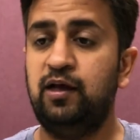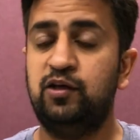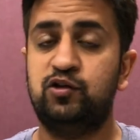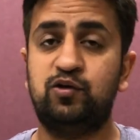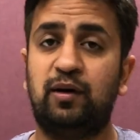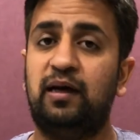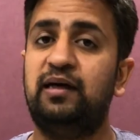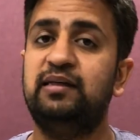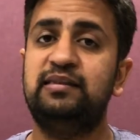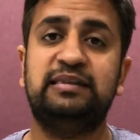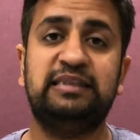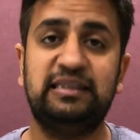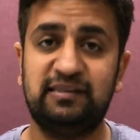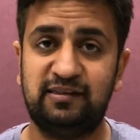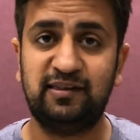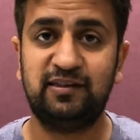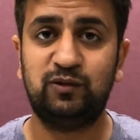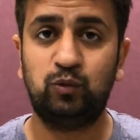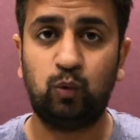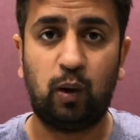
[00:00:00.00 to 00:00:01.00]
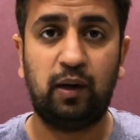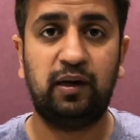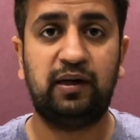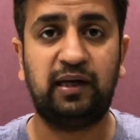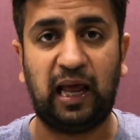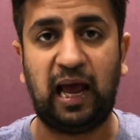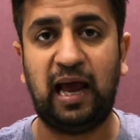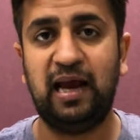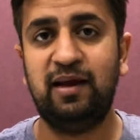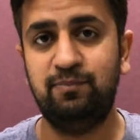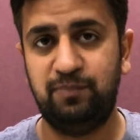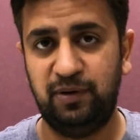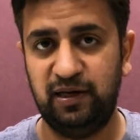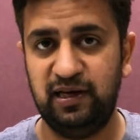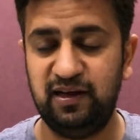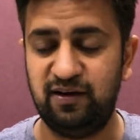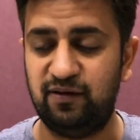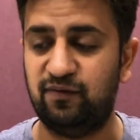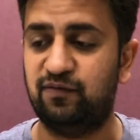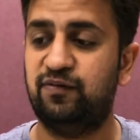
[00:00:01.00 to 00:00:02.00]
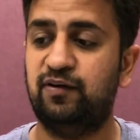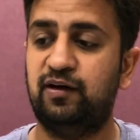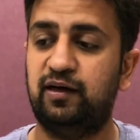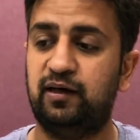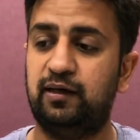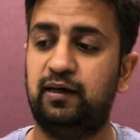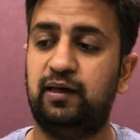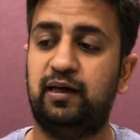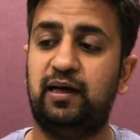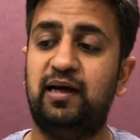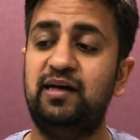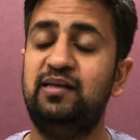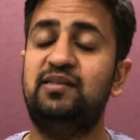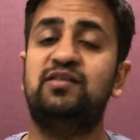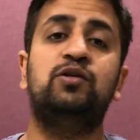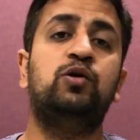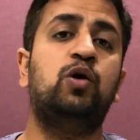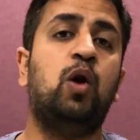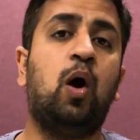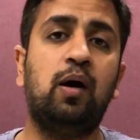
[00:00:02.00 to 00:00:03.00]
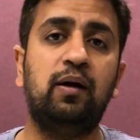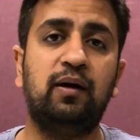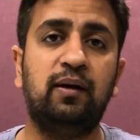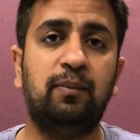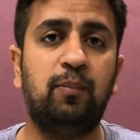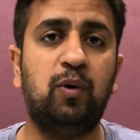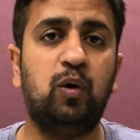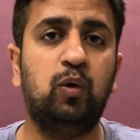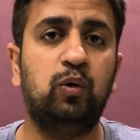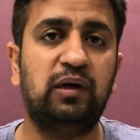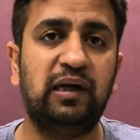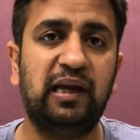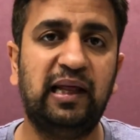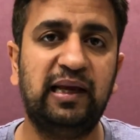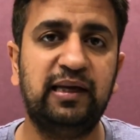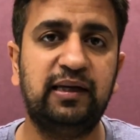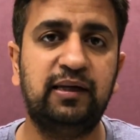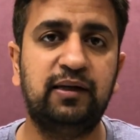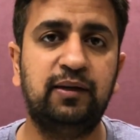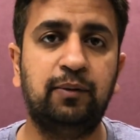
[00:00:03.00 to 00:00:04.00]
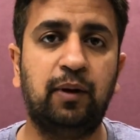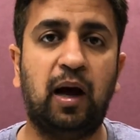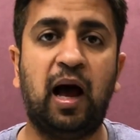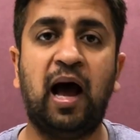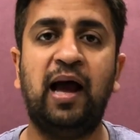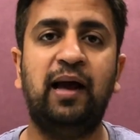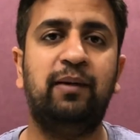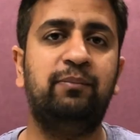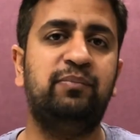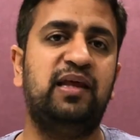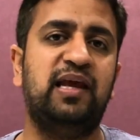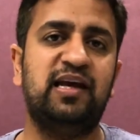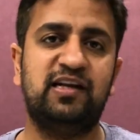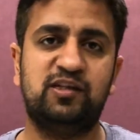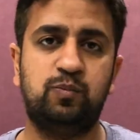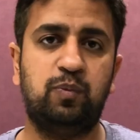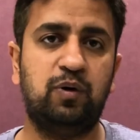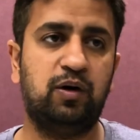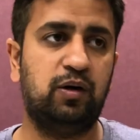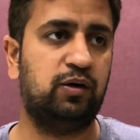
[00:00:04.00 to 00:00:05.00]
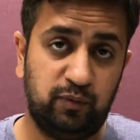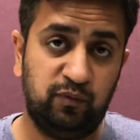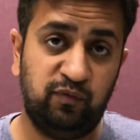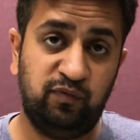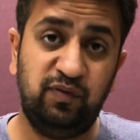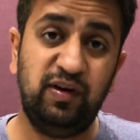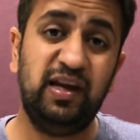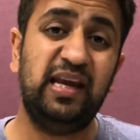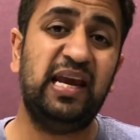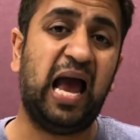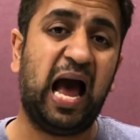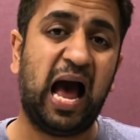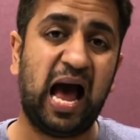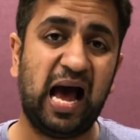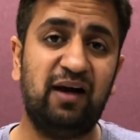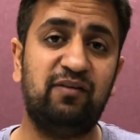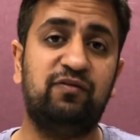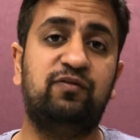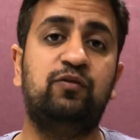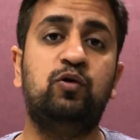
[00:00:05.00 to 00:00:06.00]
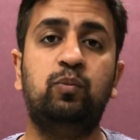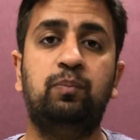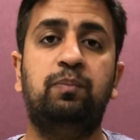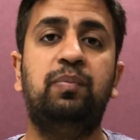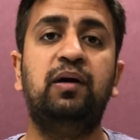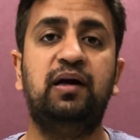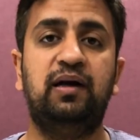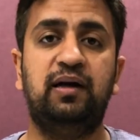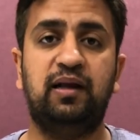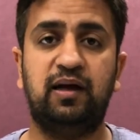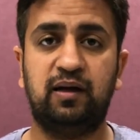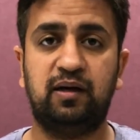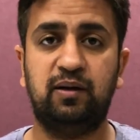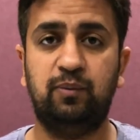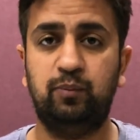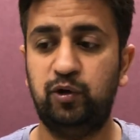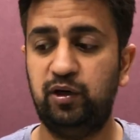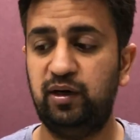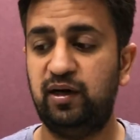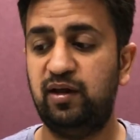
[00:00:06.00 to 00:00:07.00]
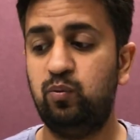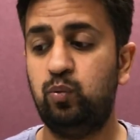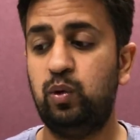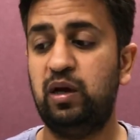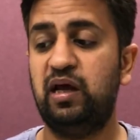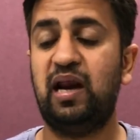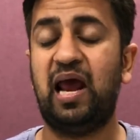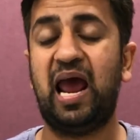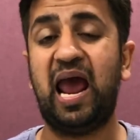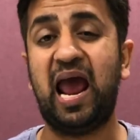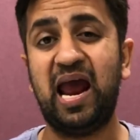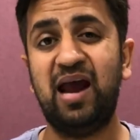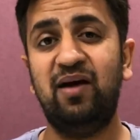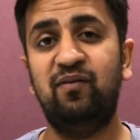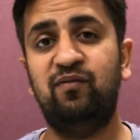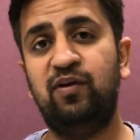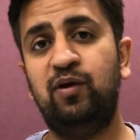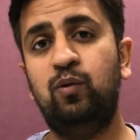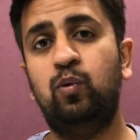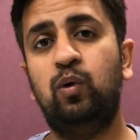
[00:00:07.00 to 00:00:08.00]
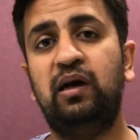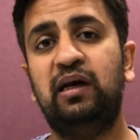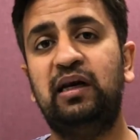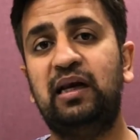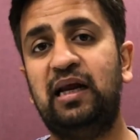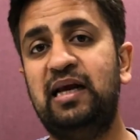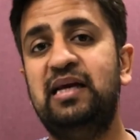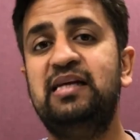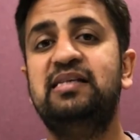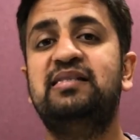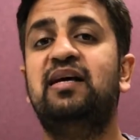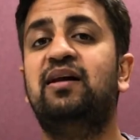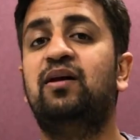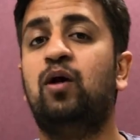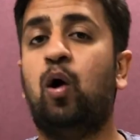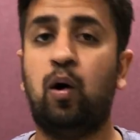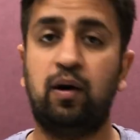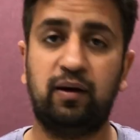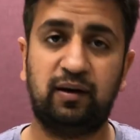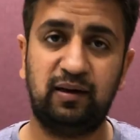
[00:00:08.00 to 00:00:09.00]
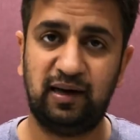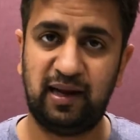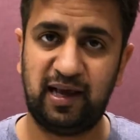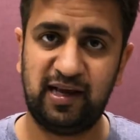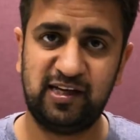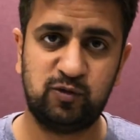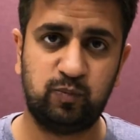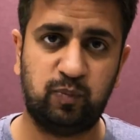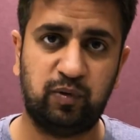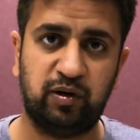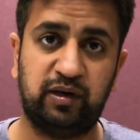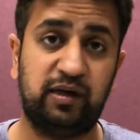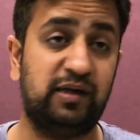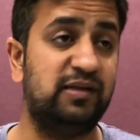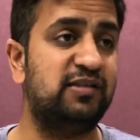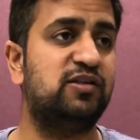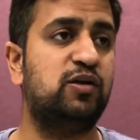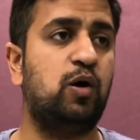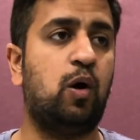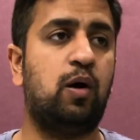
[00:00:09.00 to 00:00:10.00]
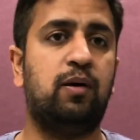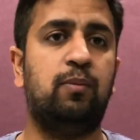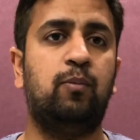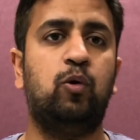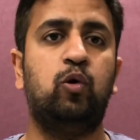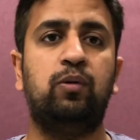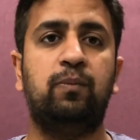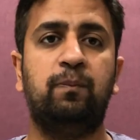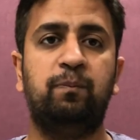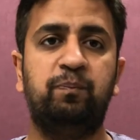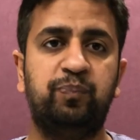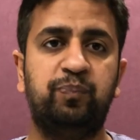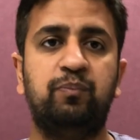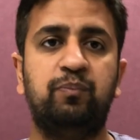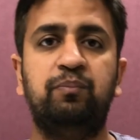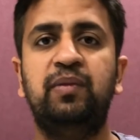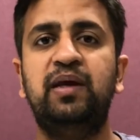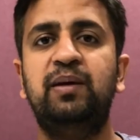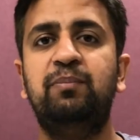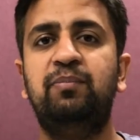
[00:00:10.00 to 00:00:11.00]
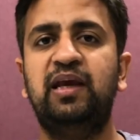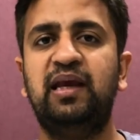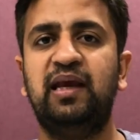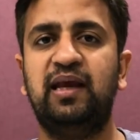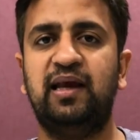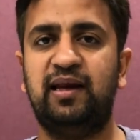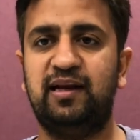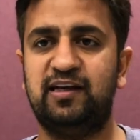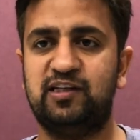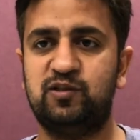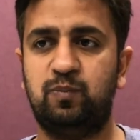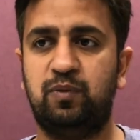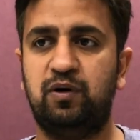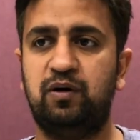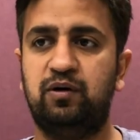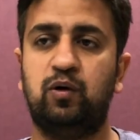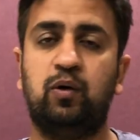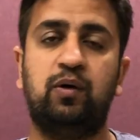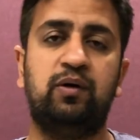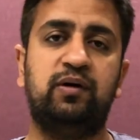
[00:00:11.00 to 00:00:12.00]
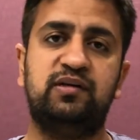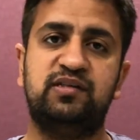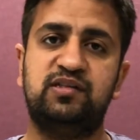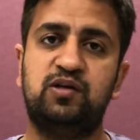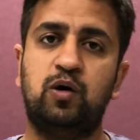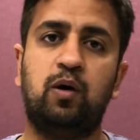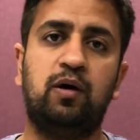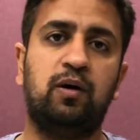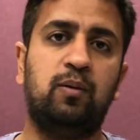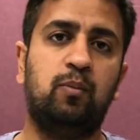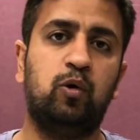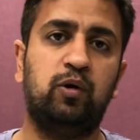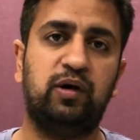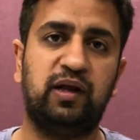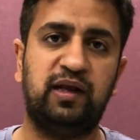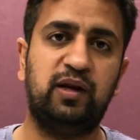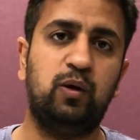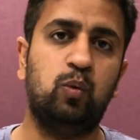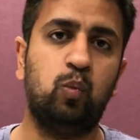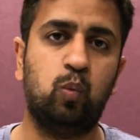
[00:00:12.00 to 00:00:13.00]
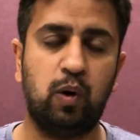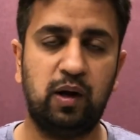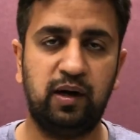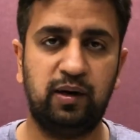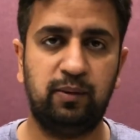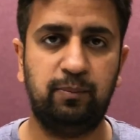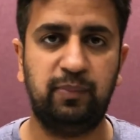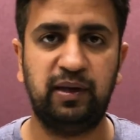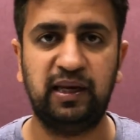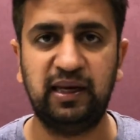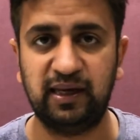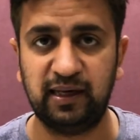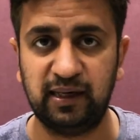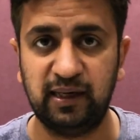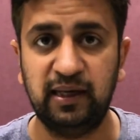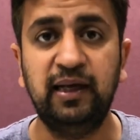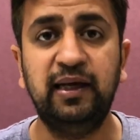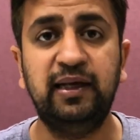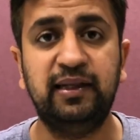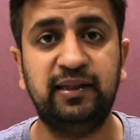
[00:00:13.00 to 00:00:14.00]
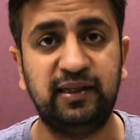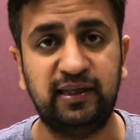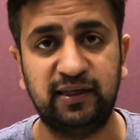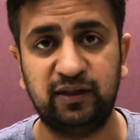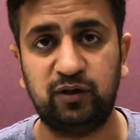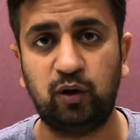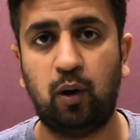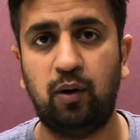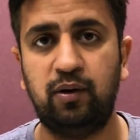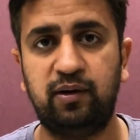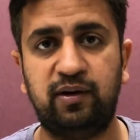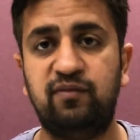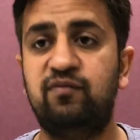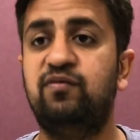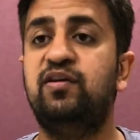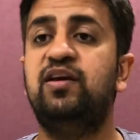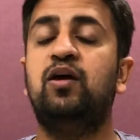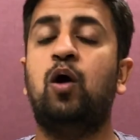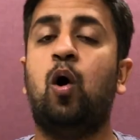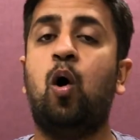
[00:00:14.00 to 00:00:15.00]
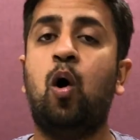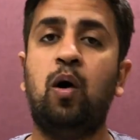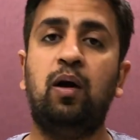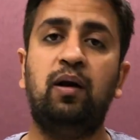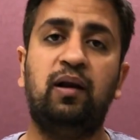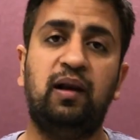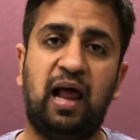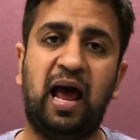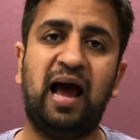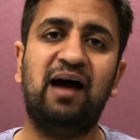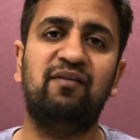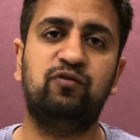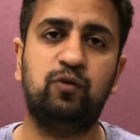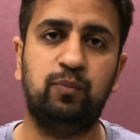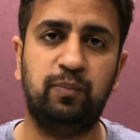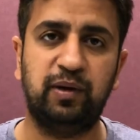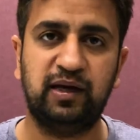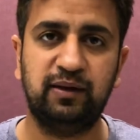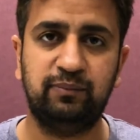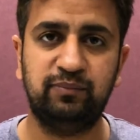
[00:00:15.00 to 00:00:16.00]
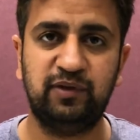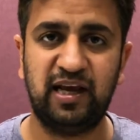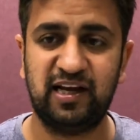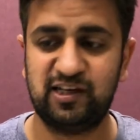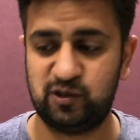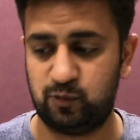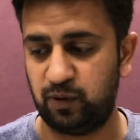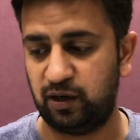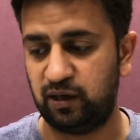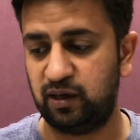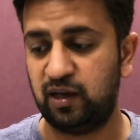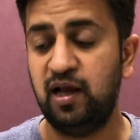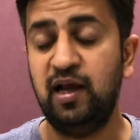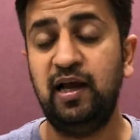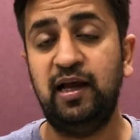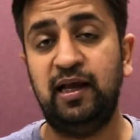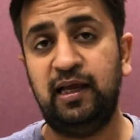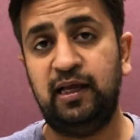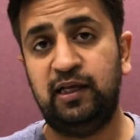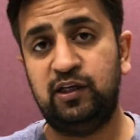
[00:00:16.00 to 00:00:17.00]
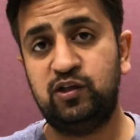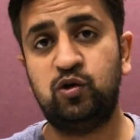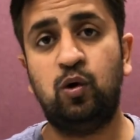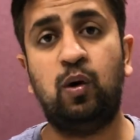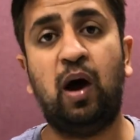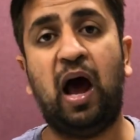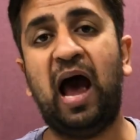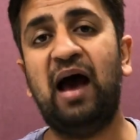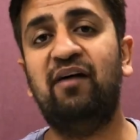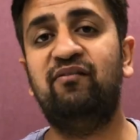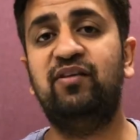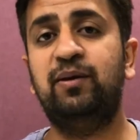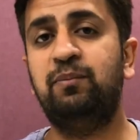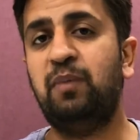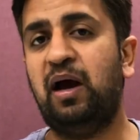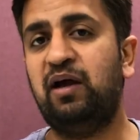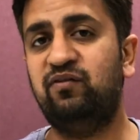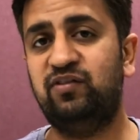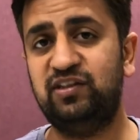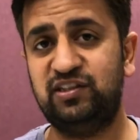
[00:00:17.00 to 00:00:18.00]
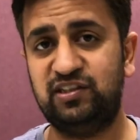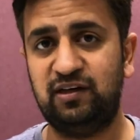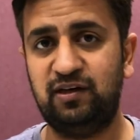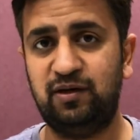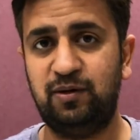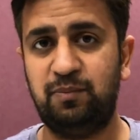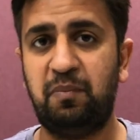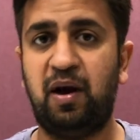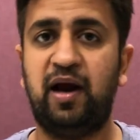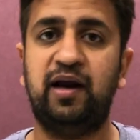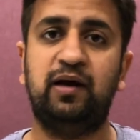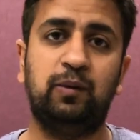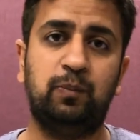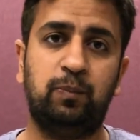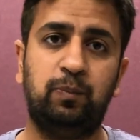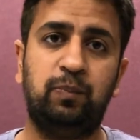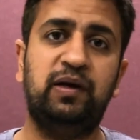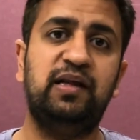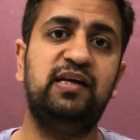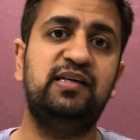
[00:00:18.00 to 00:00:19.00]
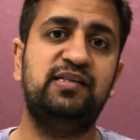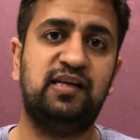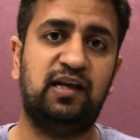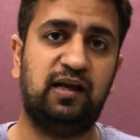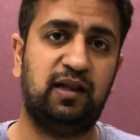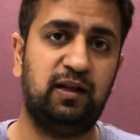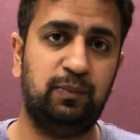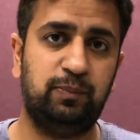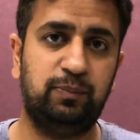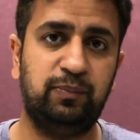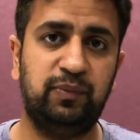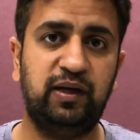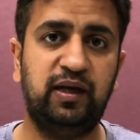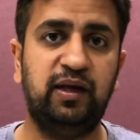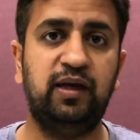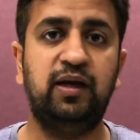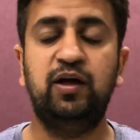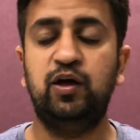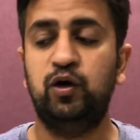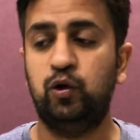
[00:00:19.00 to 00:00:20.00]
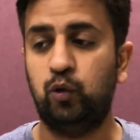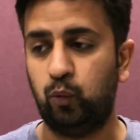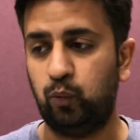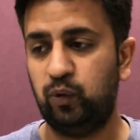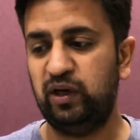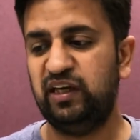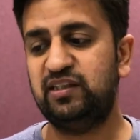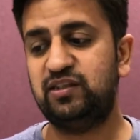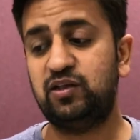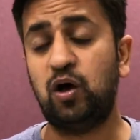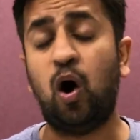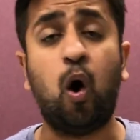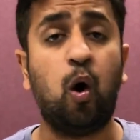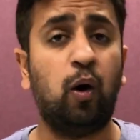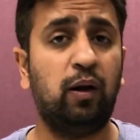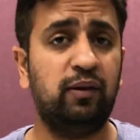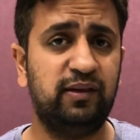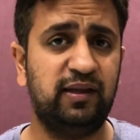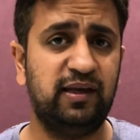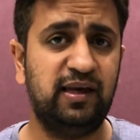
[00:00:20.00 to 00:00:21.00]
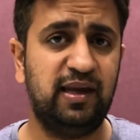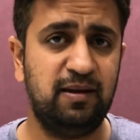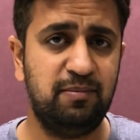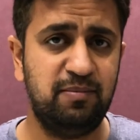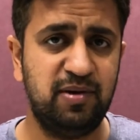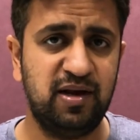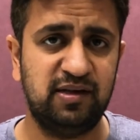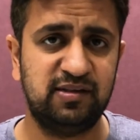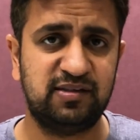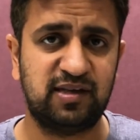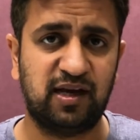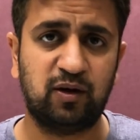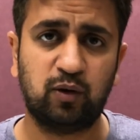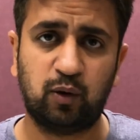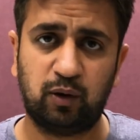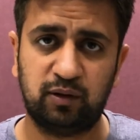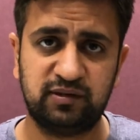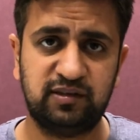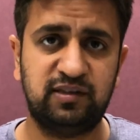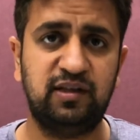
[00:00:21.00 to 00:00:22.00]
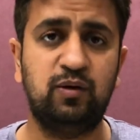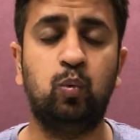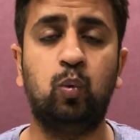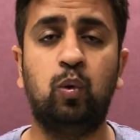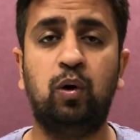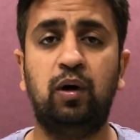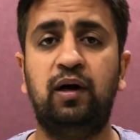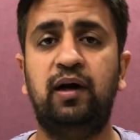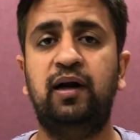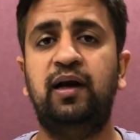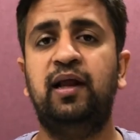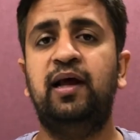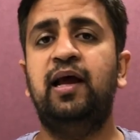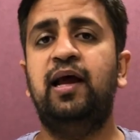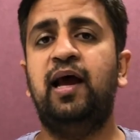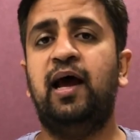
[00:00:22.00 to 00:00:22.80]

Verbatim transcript: So guys, this is what I believe. It's not about like I'm the expert. We have to build a community where everyone is an Oracle expert. It's not about me being an expert or it's not about anyone being the authority. We all have to become the expert. So having my vision in mind, please help me reach all the DBAs across the world.